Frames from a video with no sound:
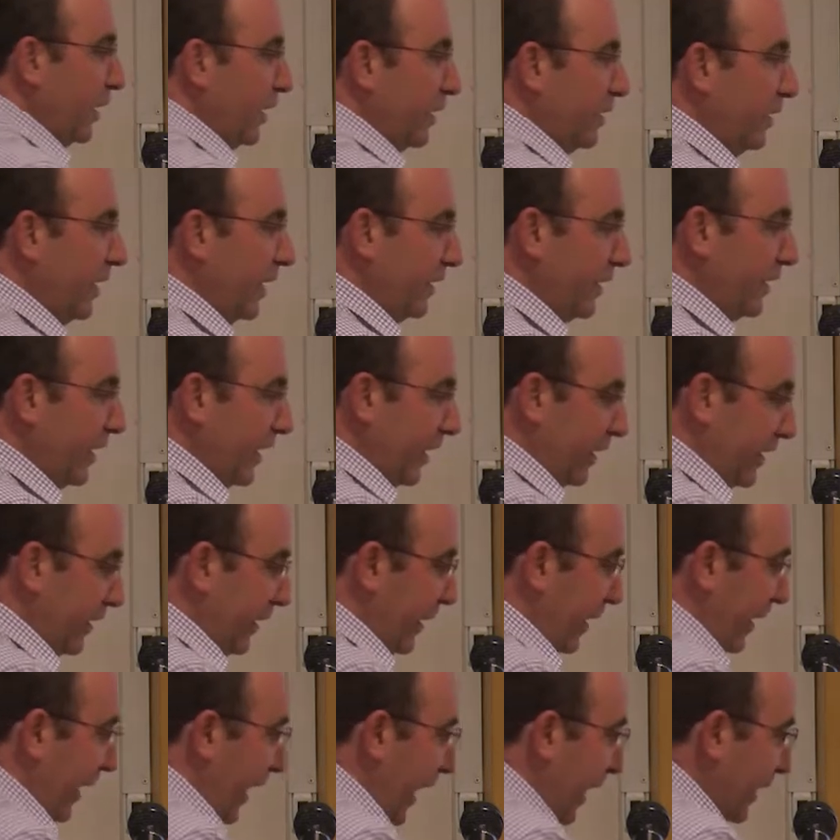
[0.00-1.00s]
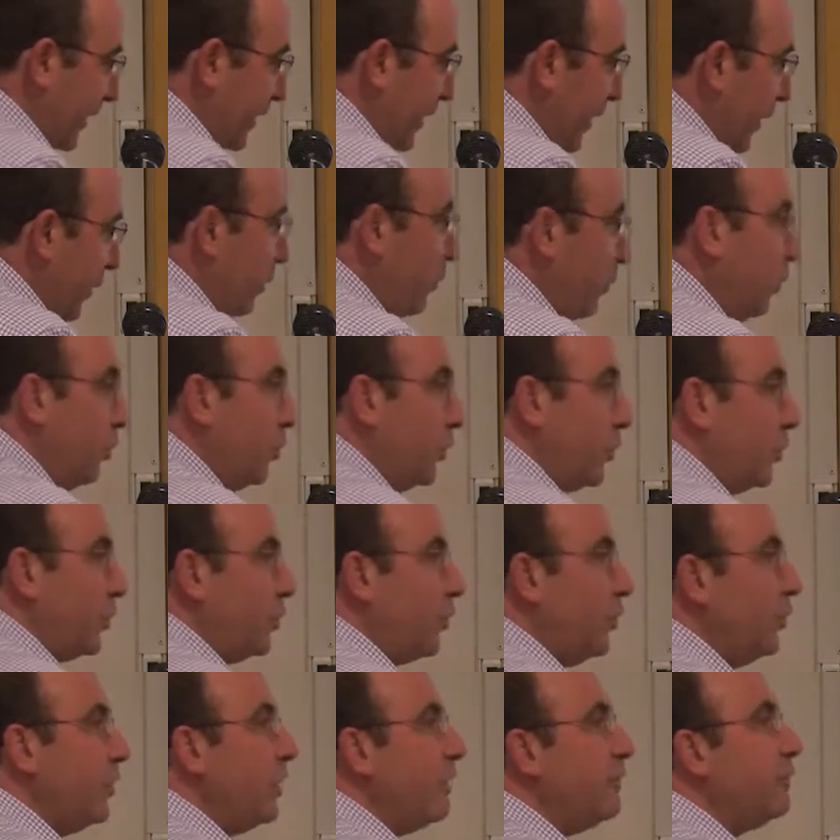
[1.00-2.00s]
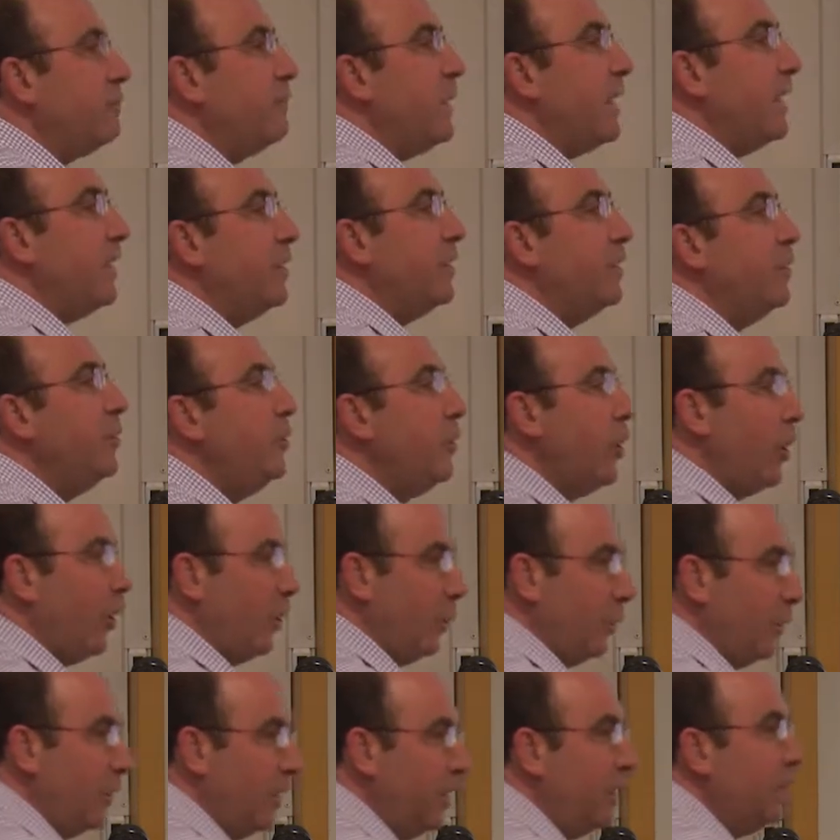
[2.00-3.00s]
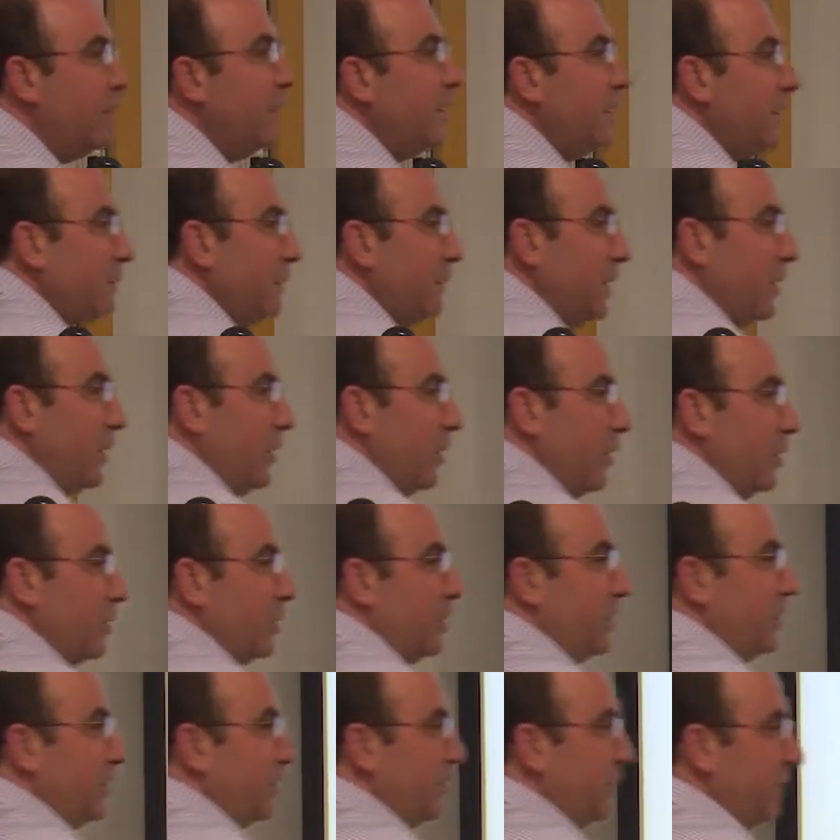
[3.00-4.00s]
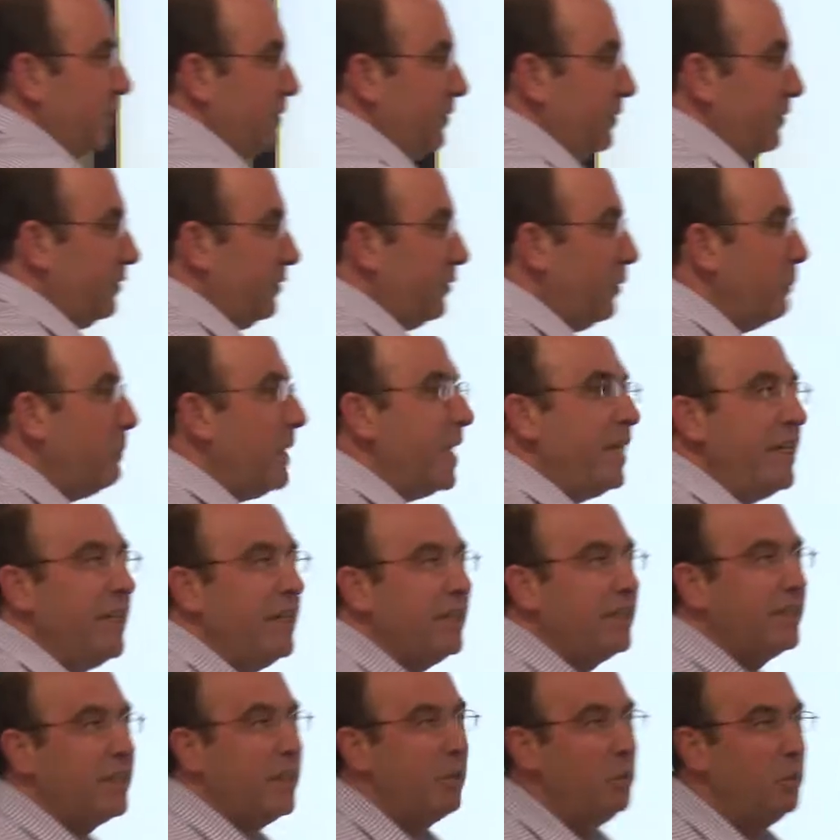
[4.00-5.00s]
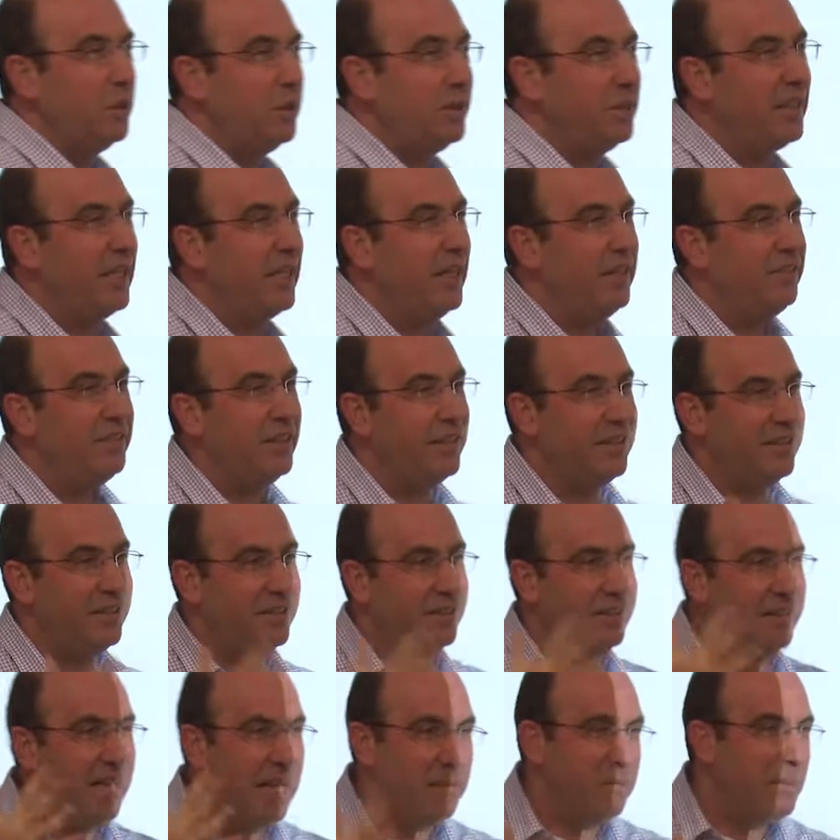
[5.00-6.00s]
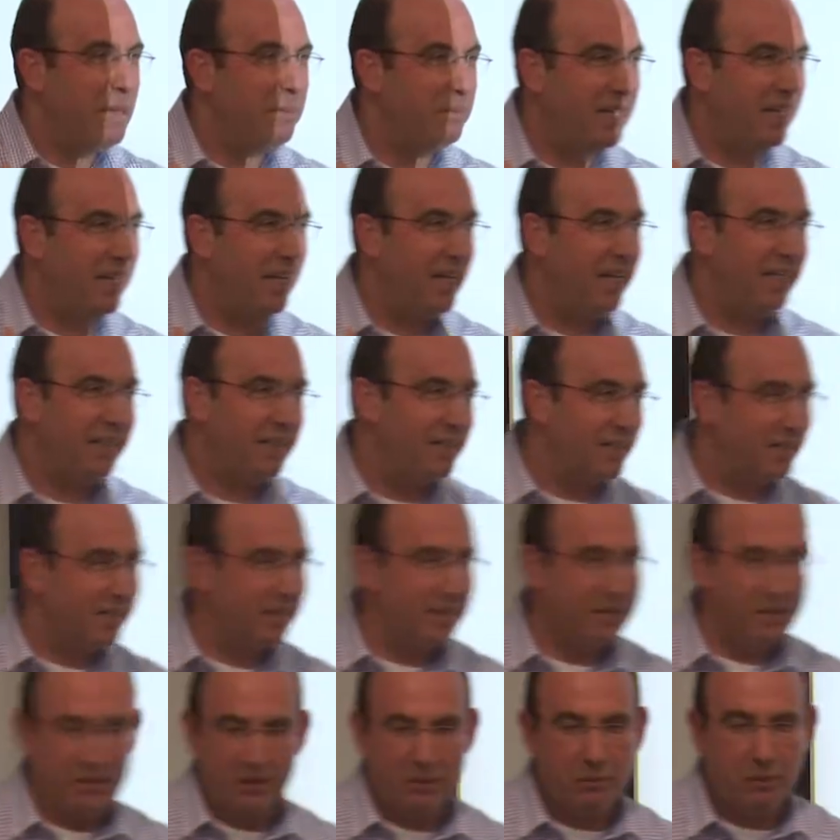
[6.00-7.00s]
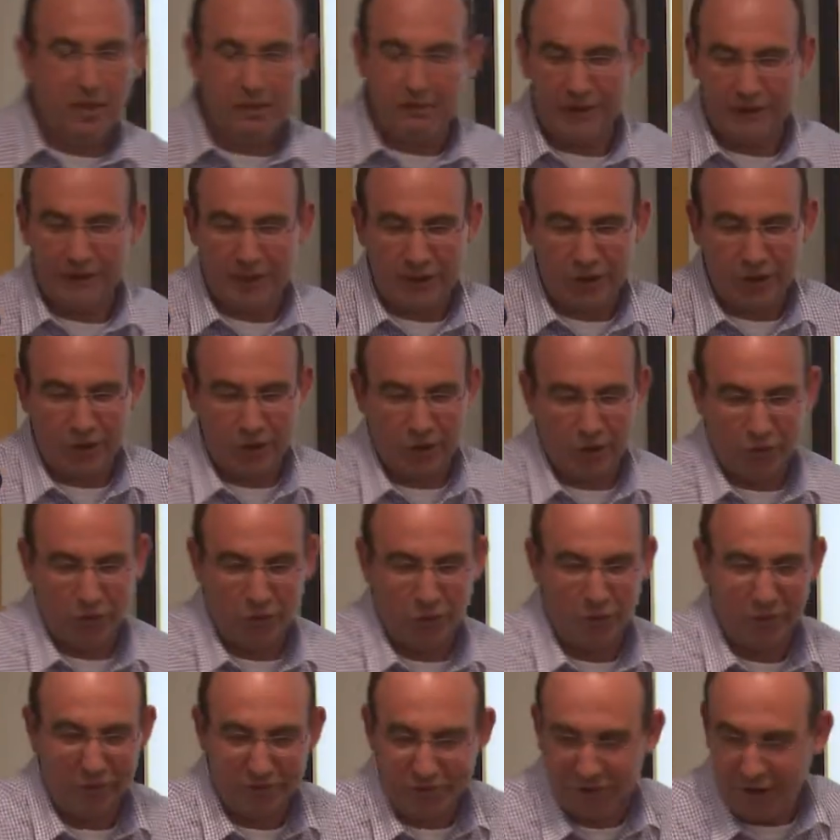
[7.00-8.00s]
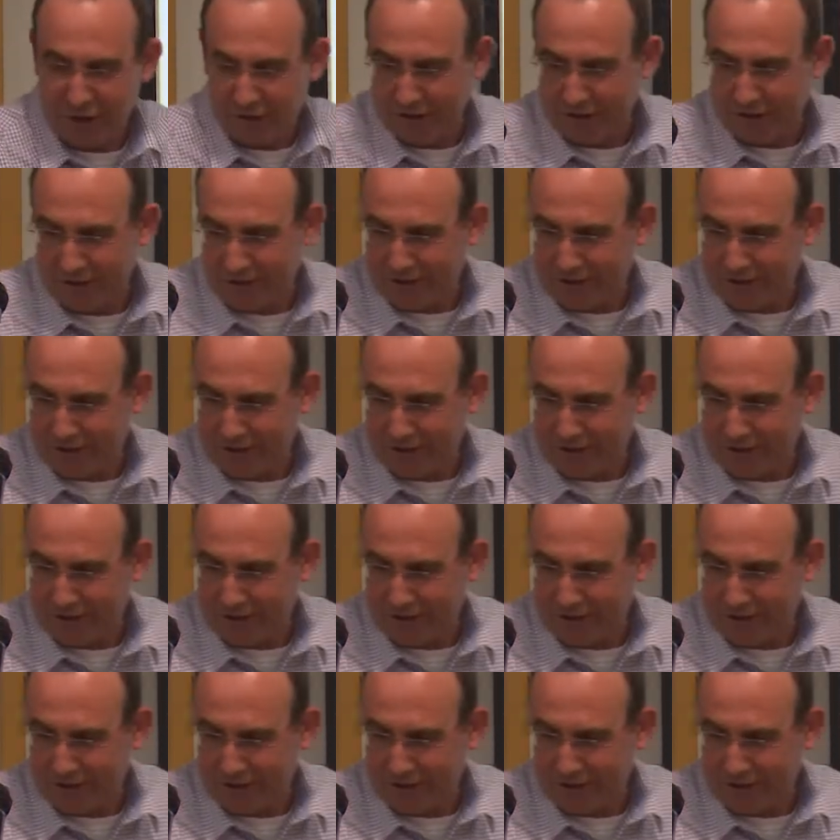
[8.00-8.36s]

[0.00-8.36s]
The answer should have been no, because for many years I would say that dipeptides, the one that I showed you before that